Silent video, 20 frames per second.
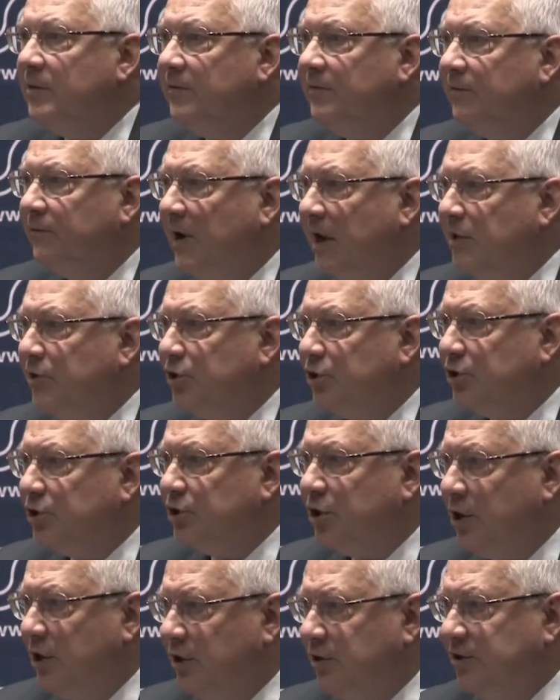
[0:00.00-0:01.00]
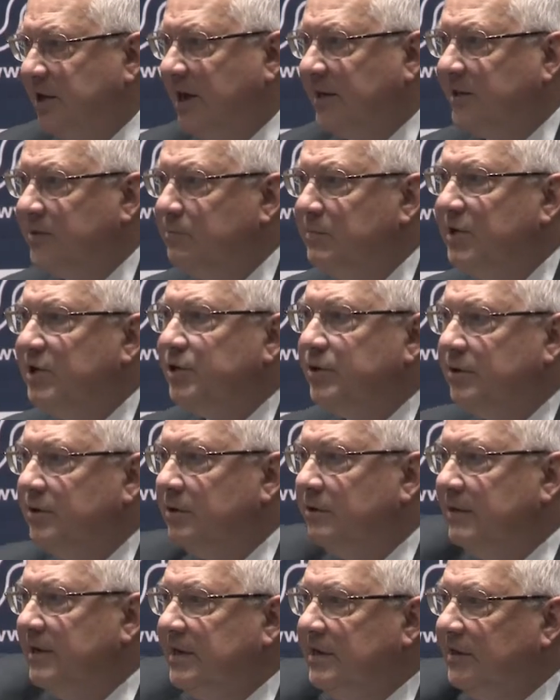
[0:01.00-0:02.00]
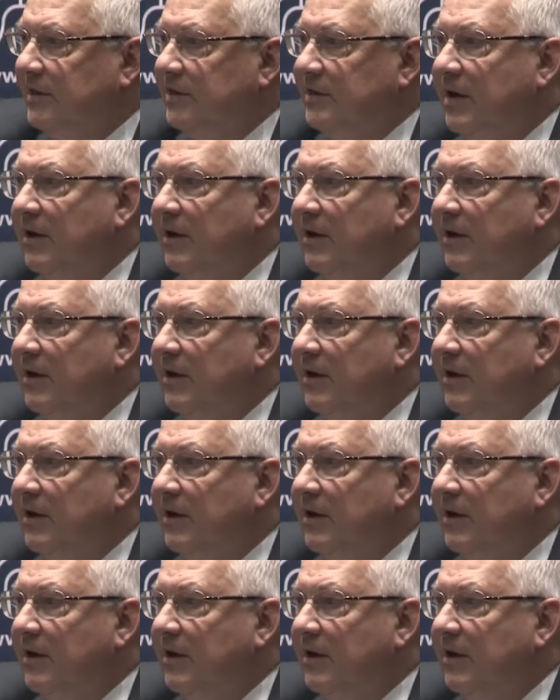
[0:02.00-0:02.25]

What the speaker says: the French church has missionaries